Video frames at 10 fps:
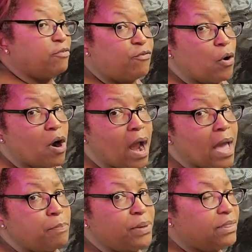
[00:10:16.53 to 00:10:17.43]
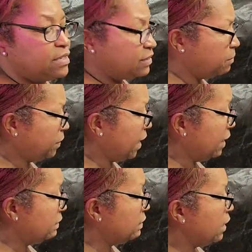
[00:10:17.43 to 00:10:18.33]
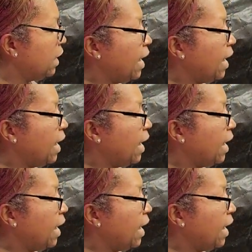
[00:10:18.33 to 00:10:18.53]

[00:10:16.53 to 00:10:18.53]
before I put this in place,